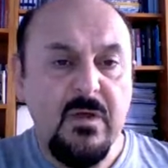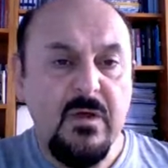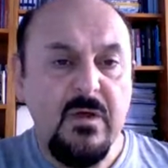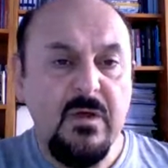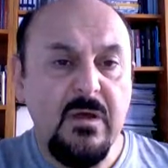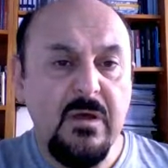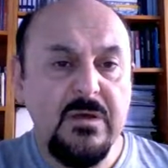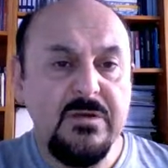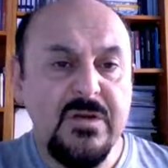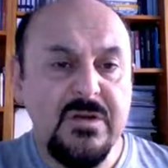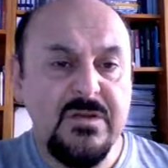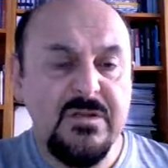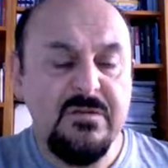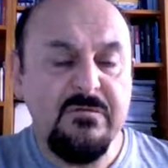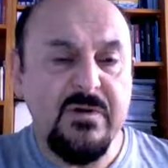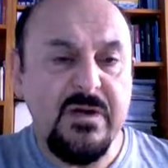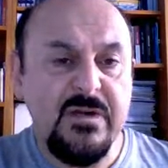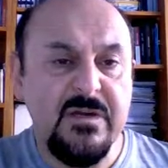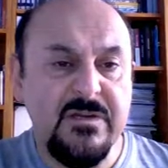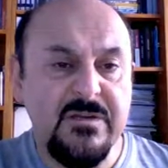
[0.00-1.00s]
Just
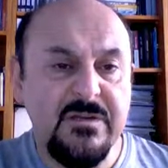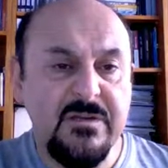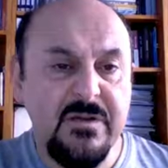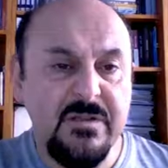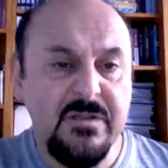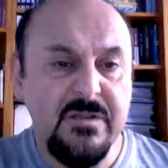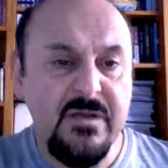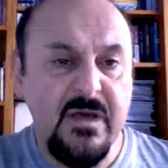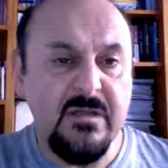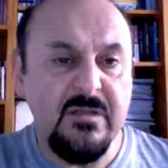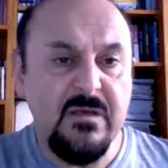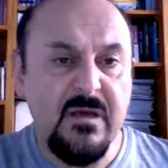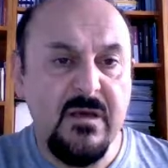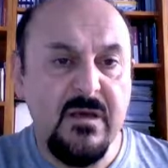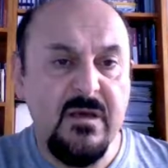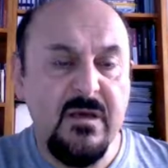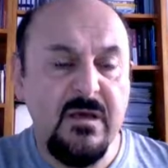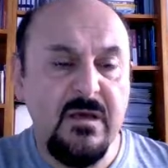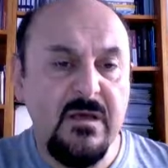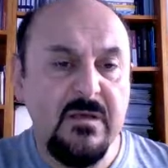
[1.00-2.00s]
we can see that
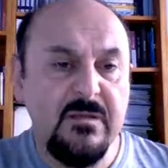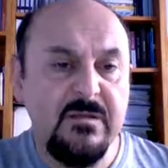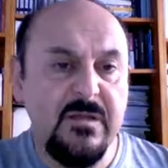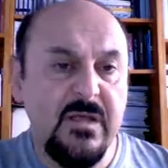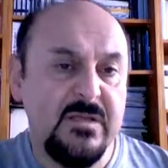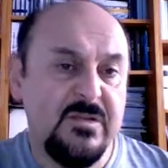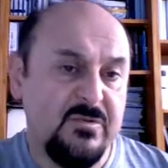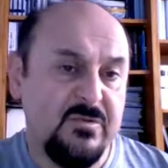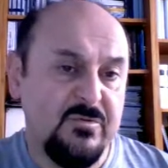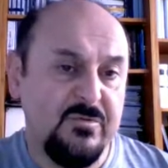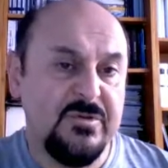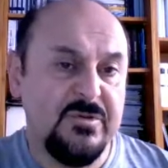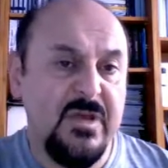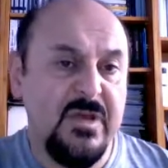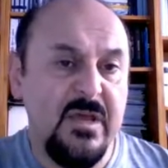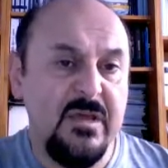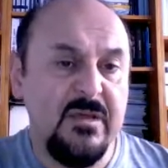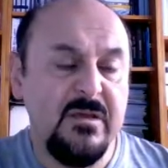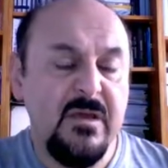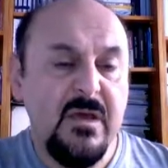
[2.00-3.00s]
that's to
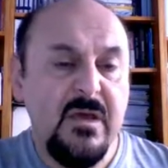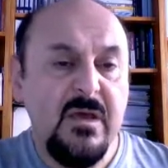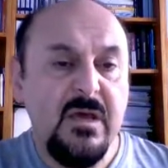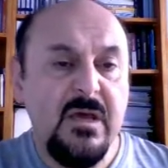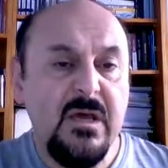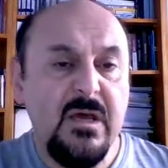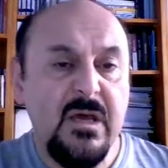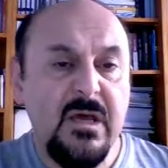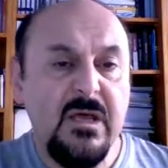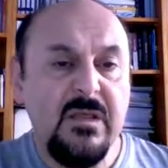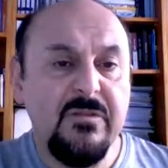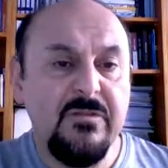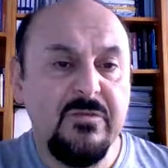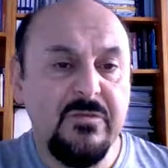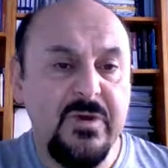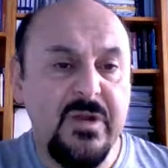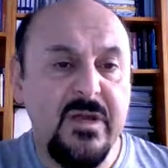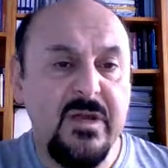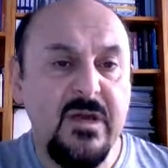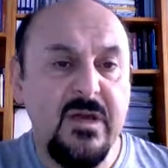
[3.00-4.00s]
say
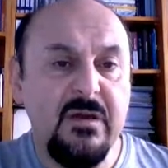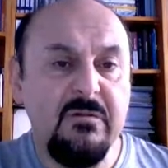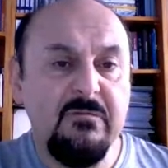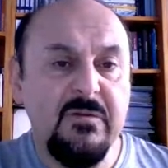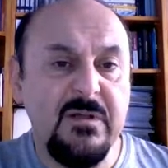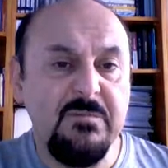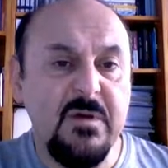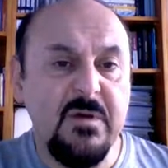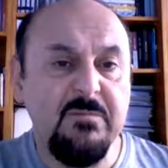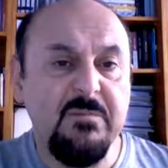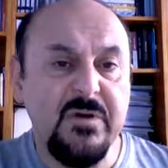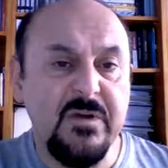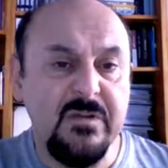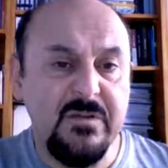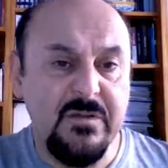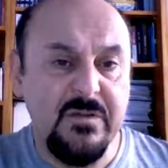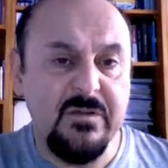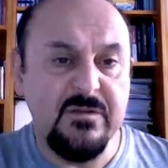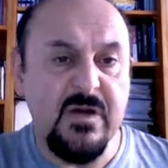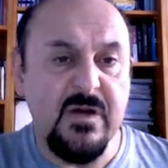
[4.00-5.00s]
3 will be
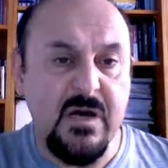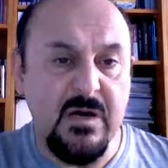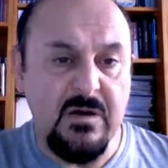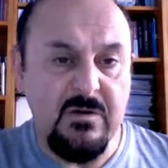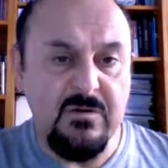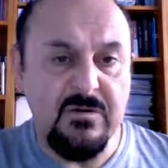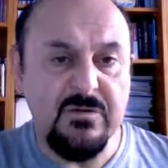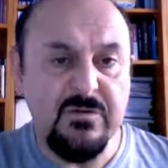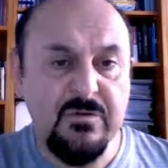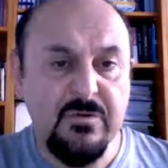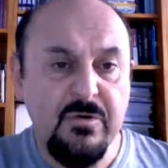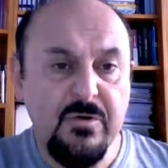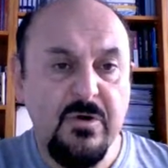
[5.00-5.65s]
printed out,